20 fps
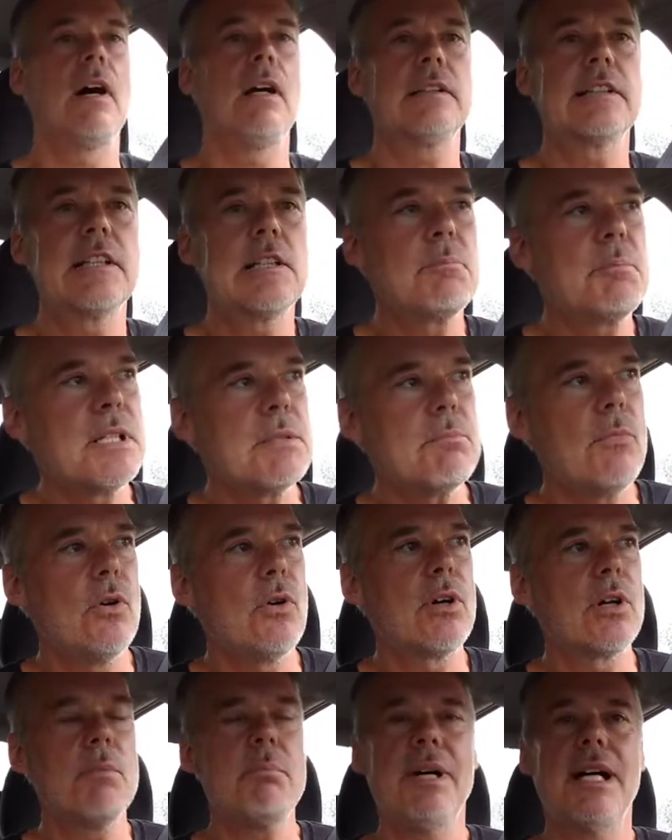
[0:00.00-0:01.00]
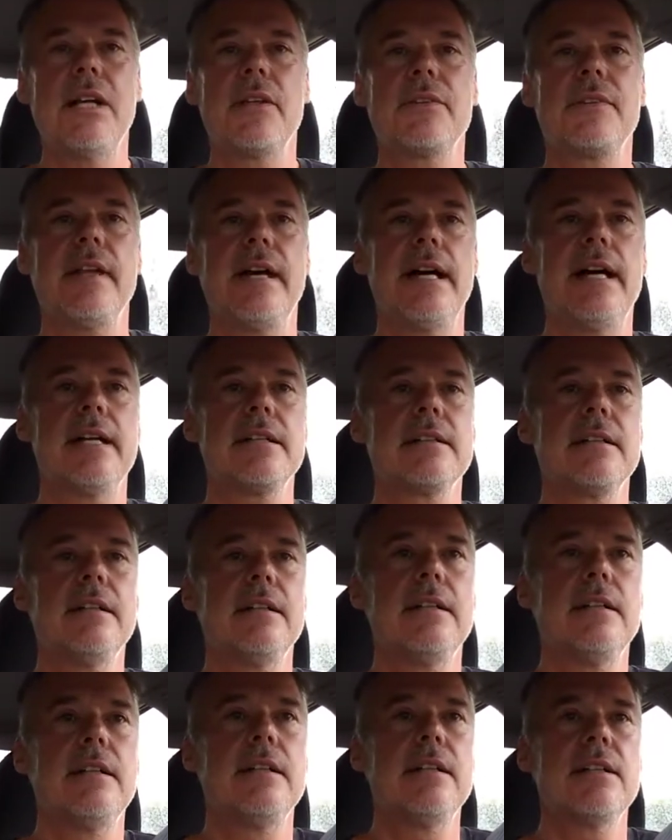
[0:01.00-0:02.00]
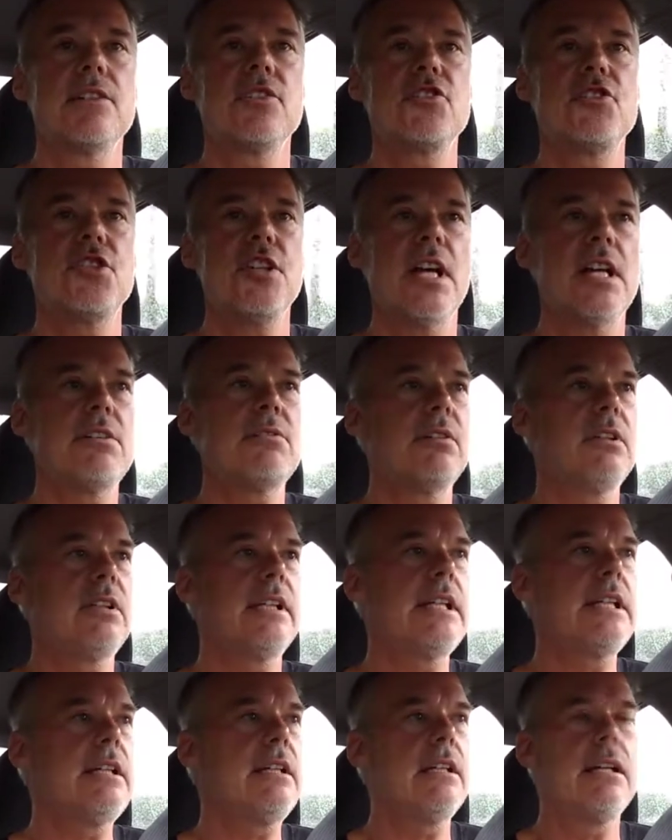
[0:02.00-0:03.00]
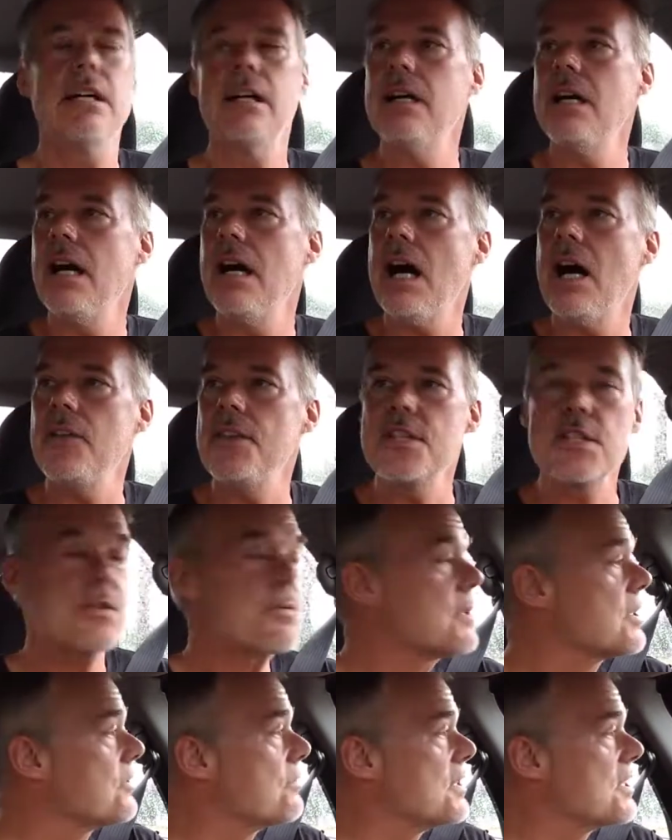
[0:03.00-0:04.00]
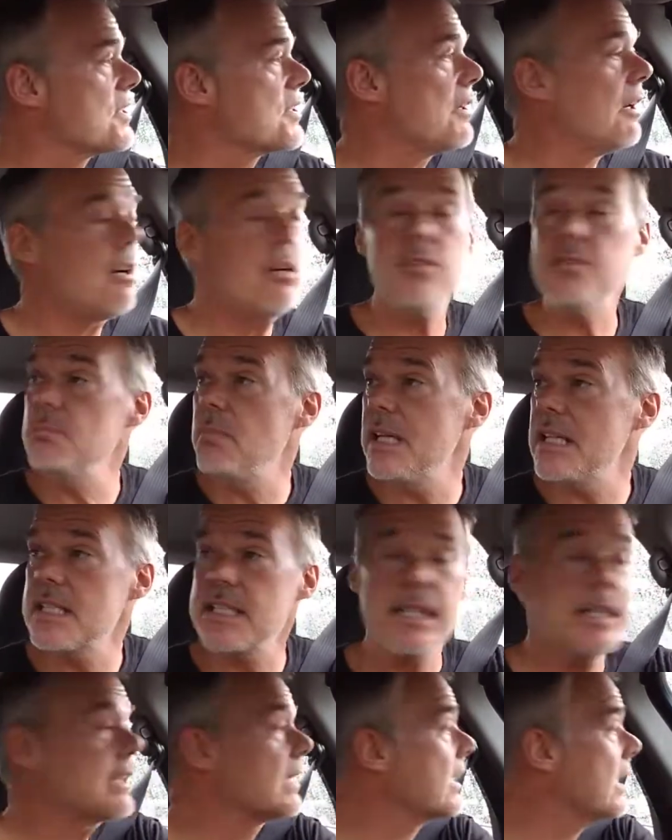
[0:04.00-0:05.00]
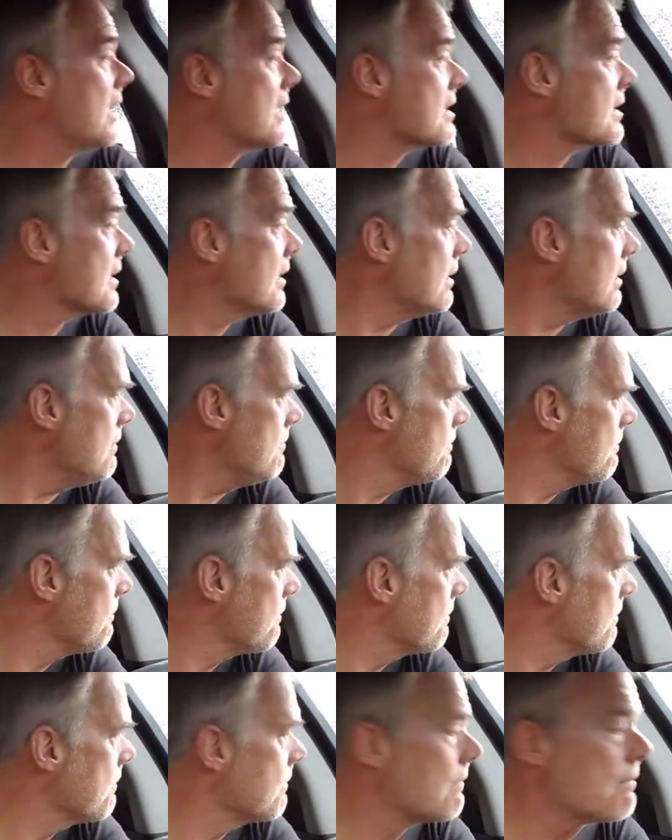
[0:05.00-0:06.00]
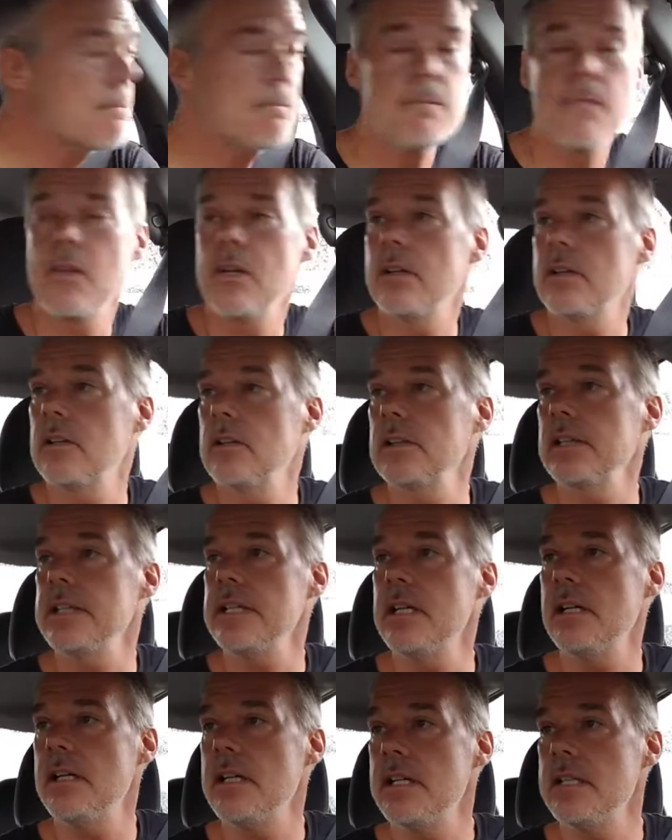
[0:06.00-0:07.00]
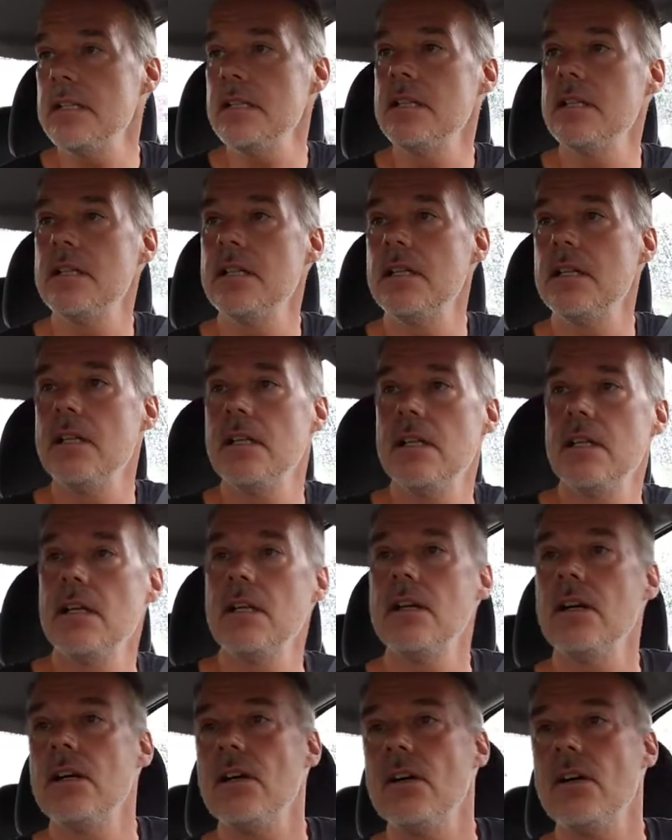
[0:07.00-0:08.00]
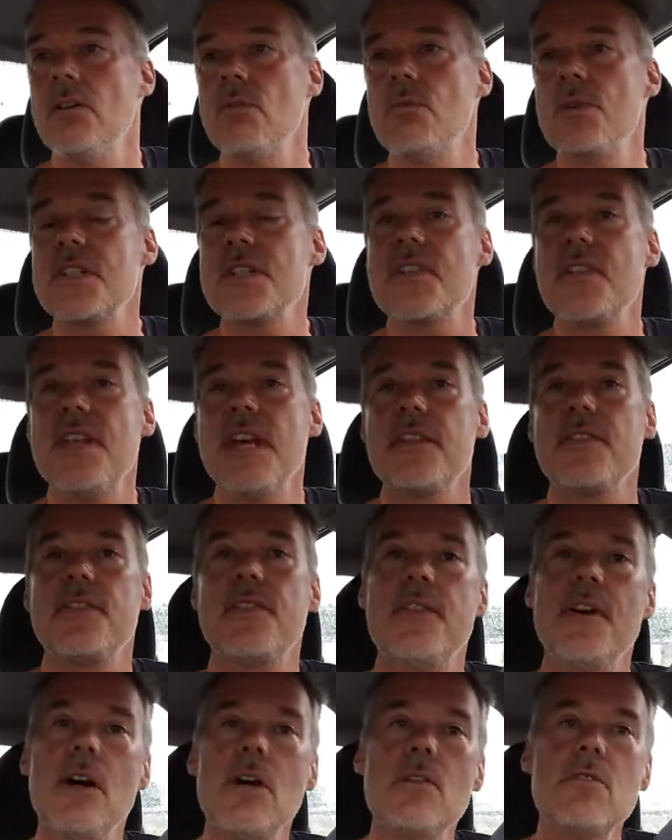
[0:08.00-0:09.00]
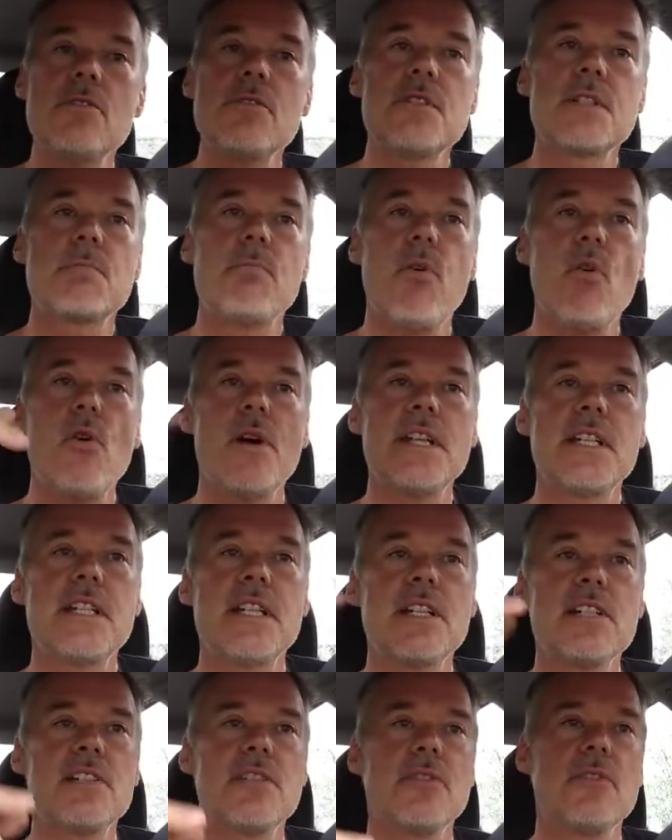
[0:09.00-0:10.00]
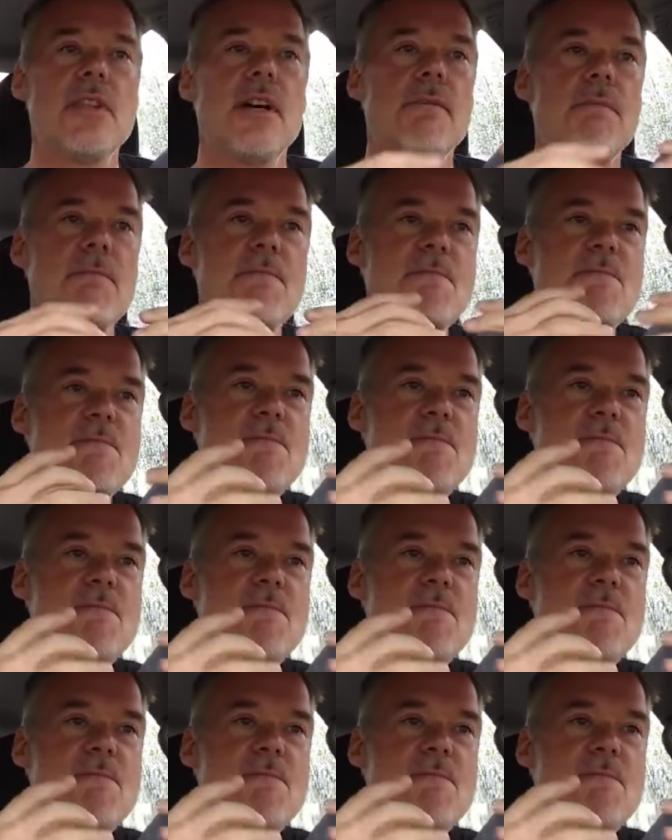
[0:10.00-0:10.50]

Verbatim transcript: a little bit more about that. Generally, how this was resolved by St. Augustine early on was that those pointing to the